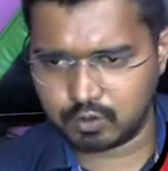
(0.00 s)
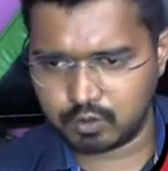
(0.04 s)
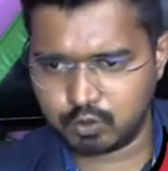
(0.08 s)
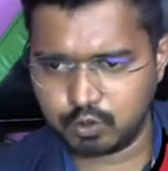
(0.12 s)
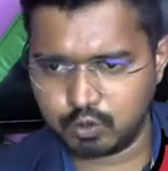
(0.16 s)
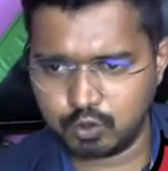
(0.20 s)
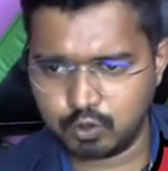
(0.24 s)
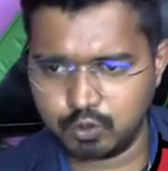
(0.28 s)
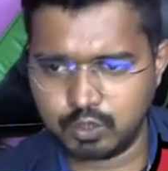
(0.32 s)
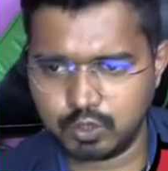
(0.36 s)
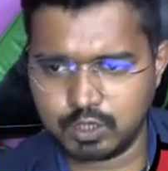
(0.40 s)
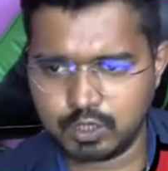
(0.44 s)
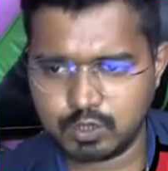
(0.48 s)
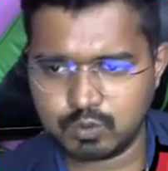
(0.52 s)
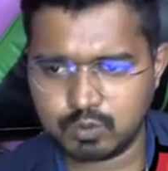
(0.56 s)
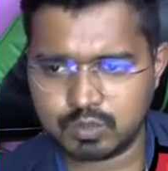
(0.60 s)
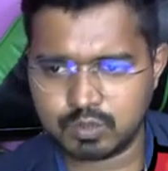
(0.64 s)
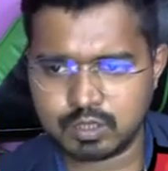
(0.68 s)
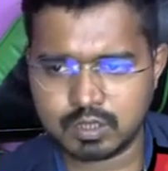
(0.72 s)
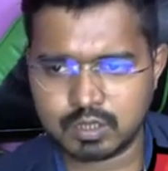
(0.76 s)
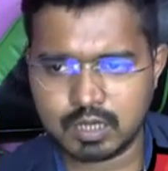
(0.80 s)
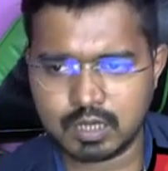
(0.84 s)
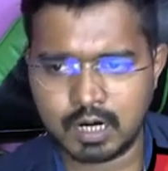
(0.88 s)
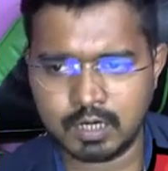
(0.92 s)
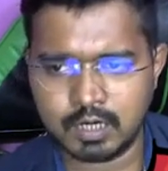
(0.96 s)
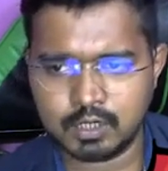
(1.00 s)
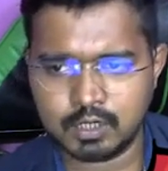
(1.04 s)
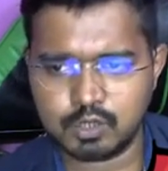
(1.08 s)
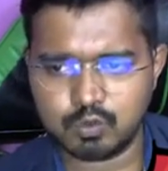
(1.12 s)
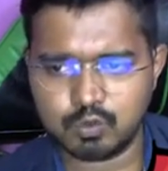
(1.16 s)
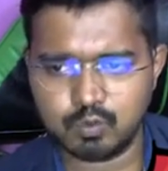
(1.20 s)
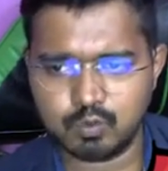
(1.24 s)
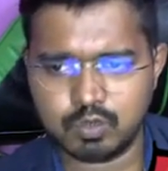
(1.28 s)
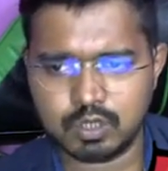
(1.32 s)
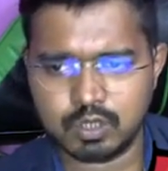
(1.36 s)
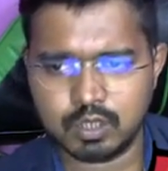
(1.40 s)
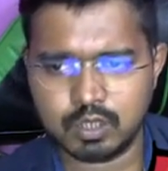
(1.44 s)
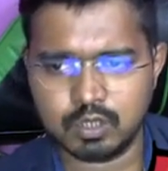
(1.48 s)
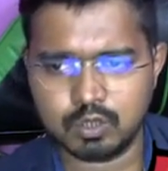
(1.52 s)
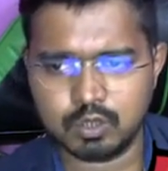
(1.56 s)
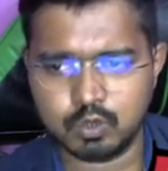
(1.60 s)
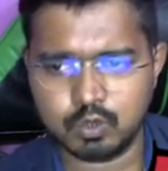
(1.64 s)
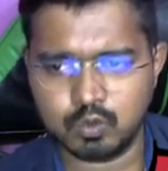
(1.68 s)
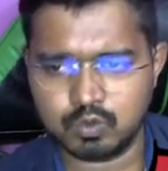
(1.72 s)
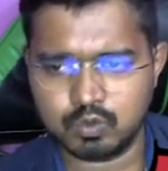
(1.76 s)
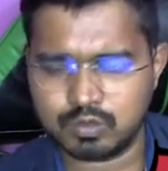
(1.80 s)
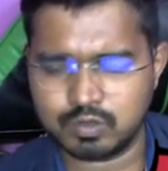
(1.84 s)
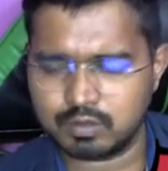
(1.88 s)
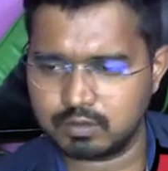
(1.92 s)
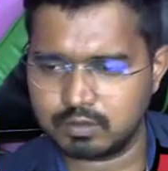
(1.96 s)
So you need to start switching
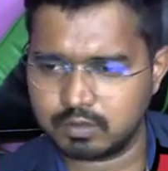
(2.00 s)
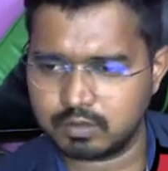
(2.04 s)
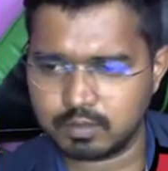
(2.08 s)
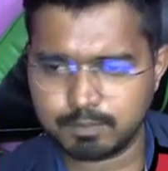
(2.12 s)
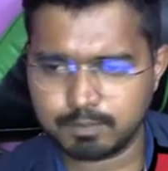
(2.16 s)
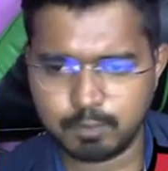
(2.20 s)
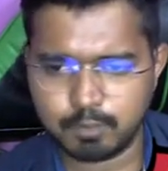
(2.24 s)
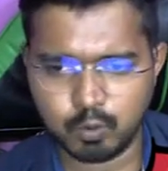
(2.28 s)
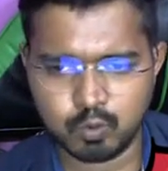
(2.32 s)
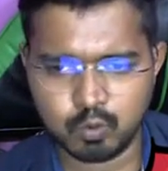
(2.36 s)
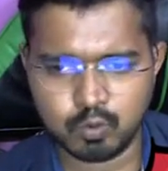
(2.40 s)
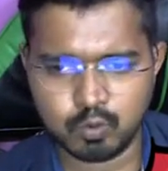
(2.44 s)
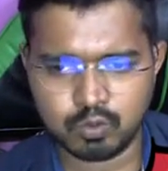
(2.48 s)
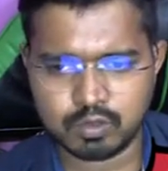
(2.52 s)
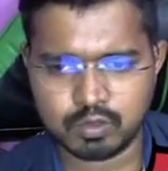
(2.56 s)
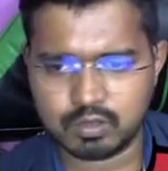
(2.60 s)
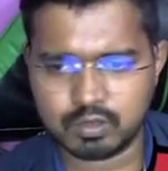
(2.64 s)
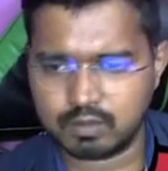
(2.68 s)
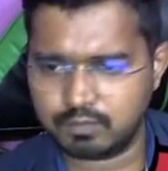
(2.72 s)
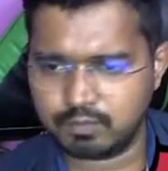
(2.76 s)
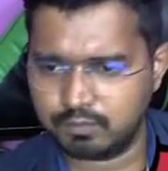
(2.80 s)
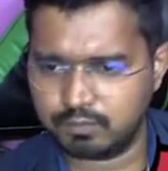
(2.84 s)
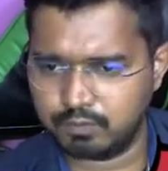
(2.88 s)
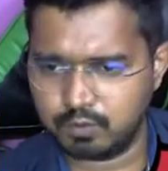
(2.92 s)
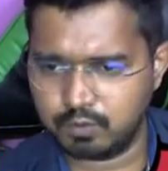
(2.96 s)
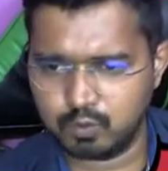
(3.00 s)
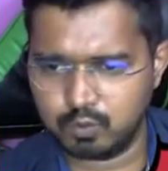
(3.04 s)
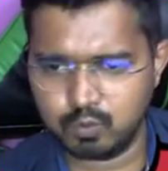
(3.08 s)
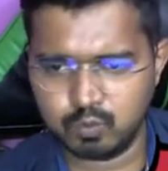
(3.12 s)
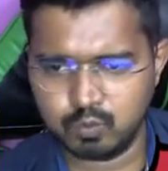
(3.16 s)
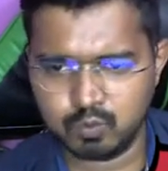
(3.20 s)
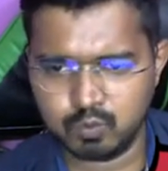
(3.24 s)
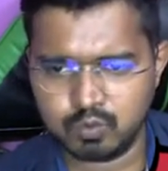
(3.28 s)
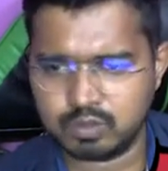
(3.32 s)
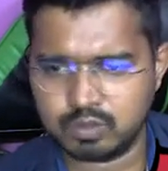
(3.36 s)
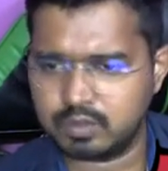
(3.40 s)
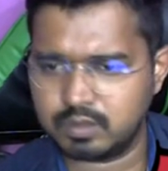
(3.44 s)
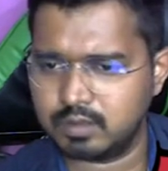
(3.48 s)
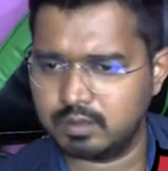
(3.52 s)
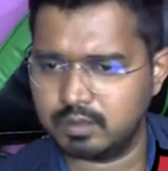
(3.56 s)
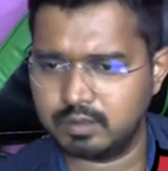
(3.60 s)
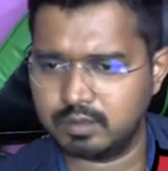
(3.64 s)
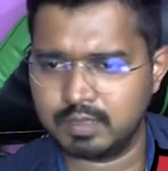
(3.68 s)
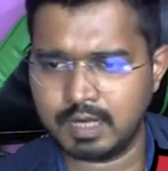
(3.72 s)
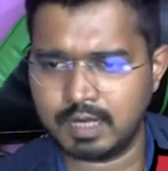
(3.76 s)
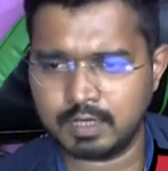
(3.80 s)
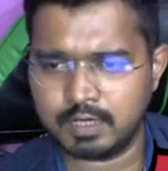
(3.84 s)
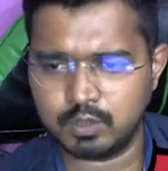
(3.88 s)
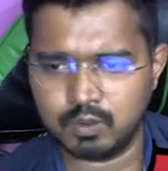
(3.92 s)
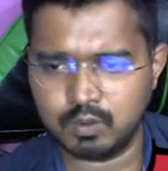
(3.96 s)
those reports, views
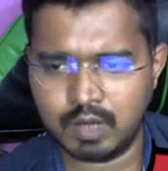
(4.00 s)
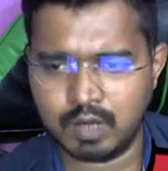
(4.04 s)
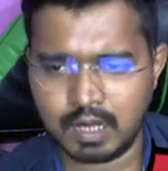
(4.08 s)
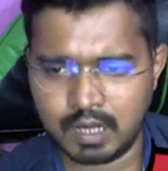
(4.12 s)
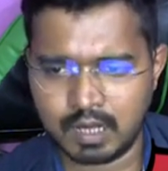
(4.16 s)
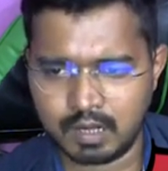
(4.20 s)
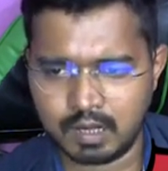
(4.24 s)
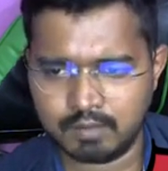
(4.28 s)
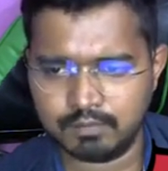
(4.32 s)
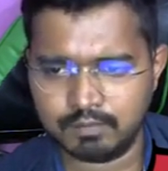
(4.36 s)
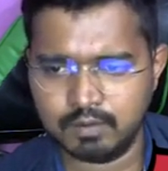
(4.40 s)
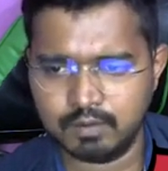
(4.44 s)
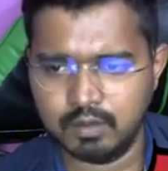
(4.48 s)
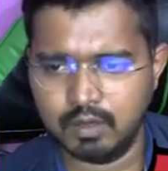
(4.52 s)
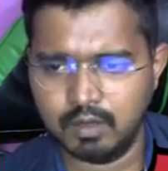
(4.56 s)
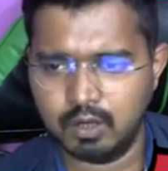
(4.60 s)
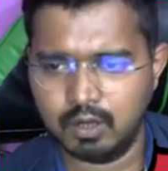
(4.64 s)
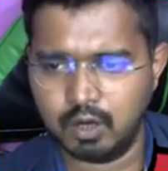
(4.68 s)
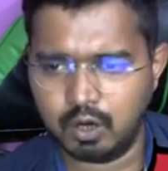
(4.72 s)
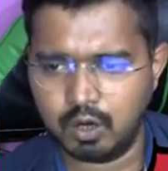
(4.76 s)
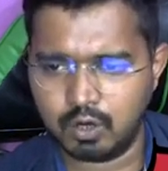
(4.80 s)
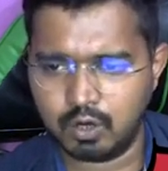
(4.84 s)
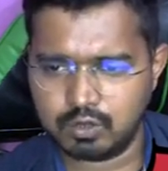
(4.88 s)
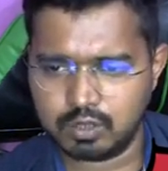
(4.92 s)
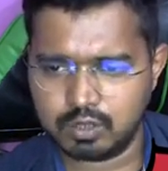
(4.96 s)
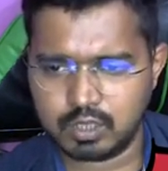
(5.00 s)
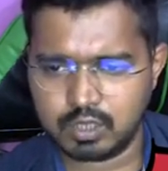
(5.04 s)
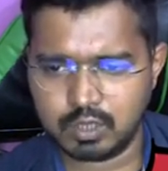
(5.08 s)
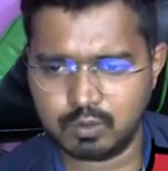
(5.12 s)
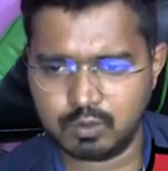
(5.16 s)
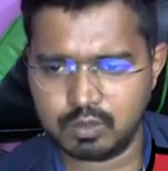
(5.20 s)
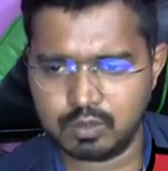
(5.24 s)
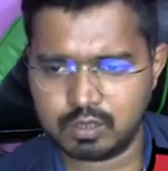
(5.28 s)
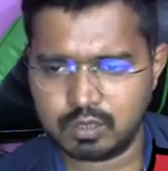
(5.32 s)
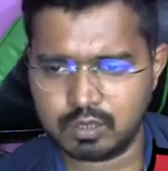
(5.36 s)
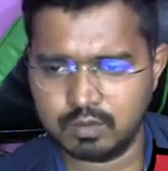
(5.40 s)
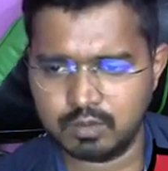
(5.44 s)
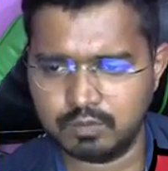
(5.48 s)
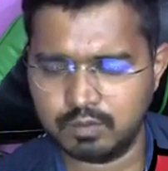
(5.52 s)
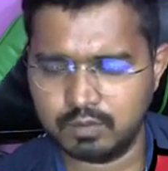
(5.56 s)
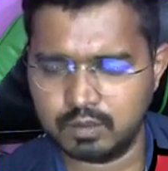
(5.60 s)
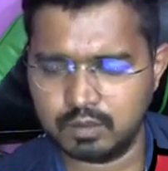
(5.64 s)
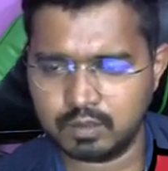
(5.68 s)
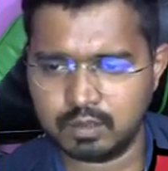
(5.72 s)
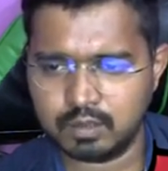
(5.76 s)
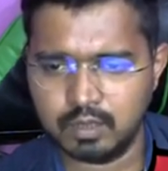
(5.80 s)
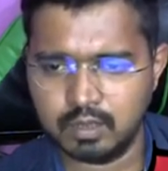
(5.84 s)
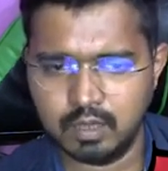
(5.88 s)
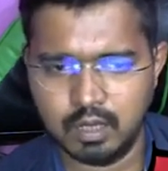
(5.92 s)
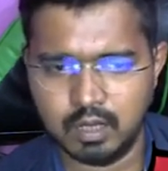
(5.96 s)
that you have on SQL
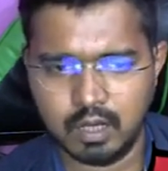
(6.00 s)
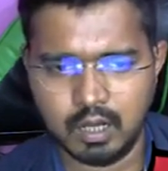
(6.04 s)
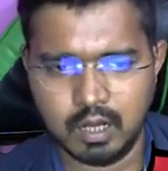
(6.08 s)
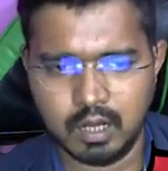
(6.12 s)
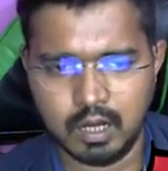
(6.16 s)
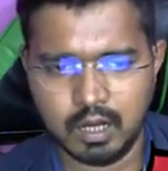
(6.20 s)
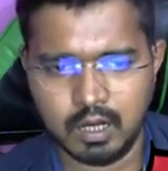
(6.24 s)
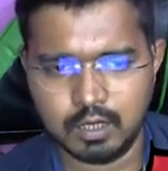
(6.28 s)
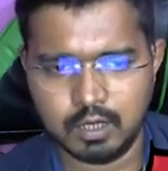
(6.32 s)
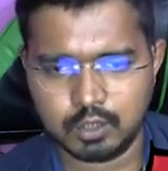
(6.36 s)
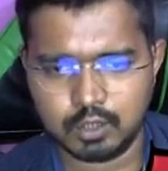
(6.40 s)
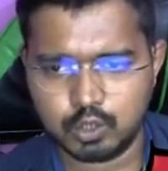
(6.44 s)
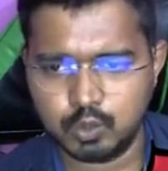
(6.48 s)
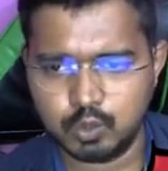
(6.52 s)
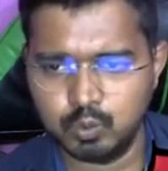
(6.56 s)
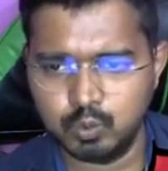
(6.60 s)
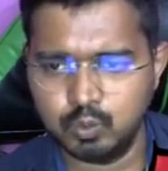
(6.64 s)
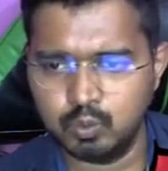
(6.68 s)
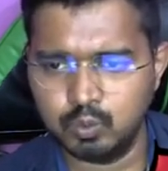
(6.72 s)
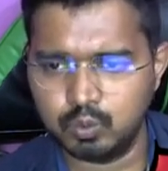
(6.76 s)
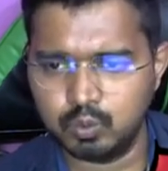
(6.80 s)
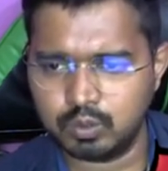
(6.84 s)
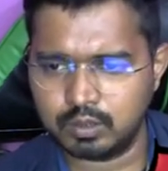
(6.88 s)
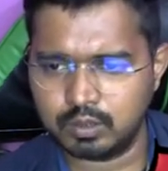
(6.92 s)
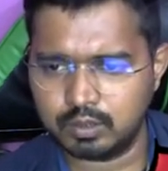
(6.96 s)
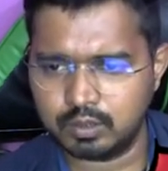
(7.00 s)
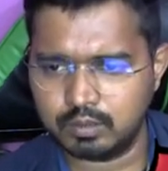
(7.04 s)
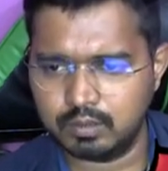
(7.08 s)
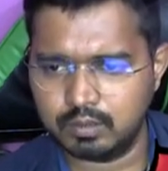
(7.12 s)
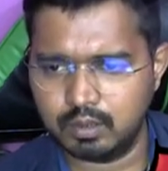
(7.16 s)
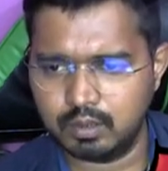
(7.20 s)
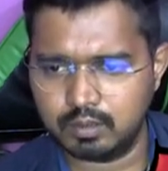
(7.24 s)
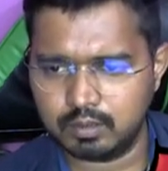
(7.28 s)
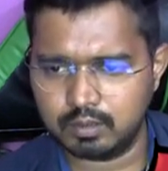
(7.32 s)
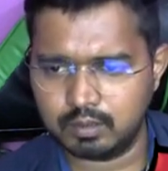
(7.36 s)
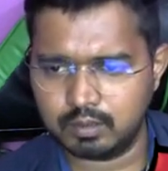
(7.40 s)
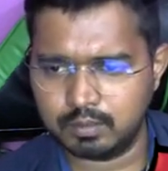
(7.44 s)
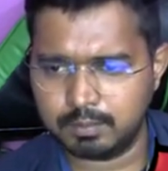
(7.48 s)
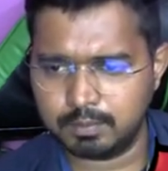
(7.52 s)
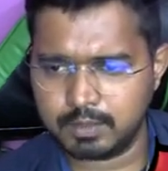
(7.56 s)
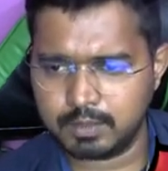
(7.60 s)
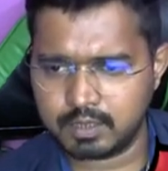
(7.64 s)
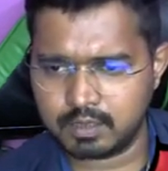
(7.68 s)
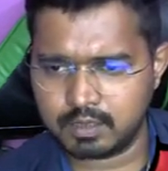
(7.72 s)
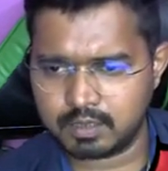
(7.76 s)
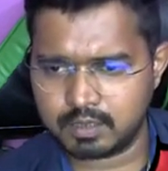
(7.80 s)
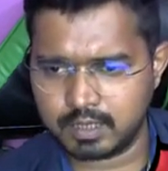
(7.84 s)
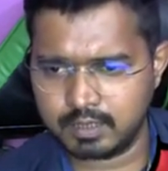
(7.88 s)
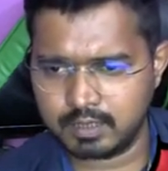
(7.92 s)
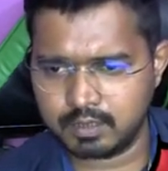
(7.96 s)
Server to the
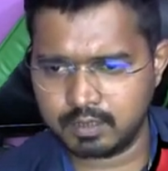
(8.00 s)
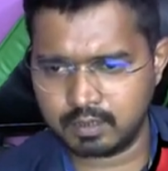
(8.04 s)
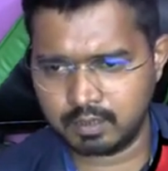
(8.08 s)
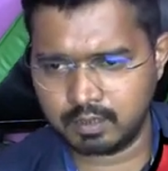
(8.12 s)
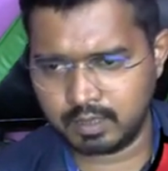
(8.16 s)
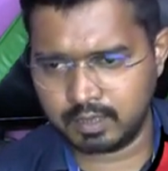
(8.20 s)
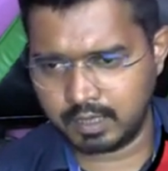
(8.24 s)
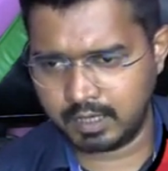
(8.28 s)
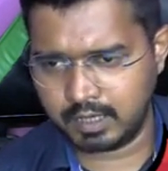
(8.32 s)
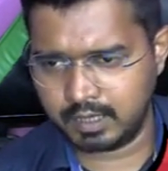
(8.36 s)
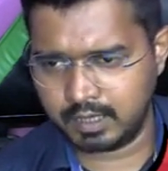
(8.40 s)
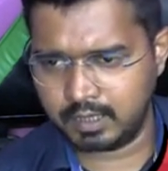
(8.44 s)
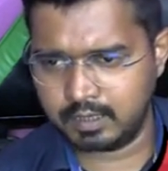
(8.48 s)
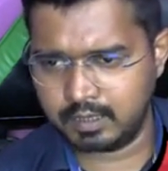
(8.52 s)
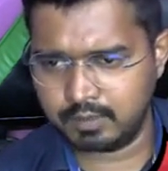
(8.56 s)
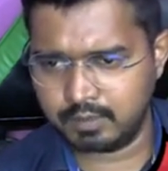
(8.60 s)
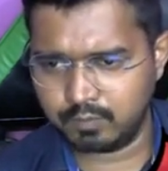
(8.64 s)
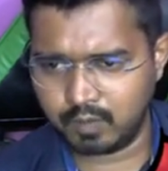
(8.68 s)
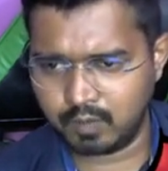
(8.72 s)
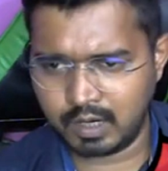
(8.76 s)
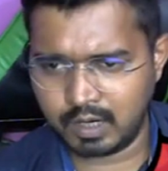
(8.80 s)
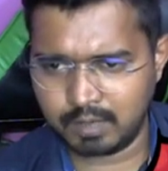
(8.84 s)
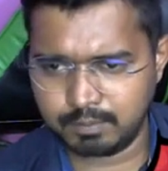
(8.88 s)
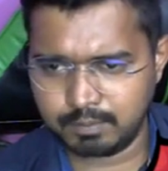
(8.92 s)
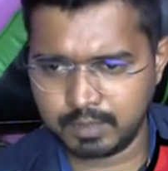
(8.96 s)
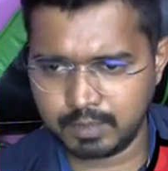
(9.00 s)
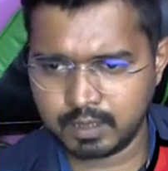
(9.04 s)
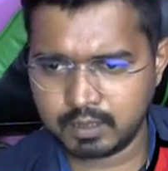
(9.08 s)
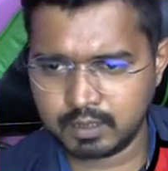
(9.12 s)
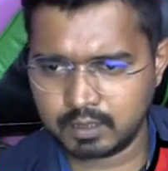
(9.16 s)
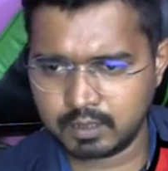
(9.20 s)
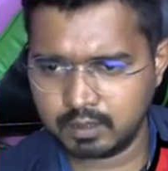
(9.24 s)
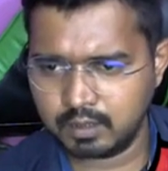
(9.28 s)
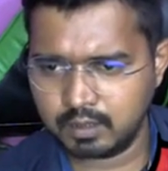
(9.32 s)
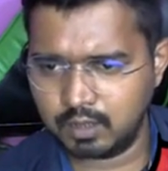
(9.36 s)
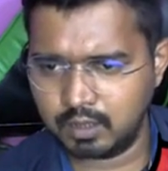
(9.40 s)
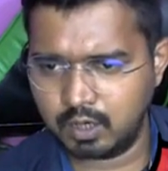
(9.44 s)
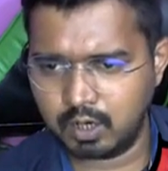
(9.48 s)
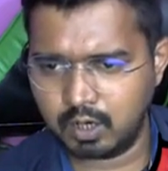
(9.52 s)
Business Central AL environment.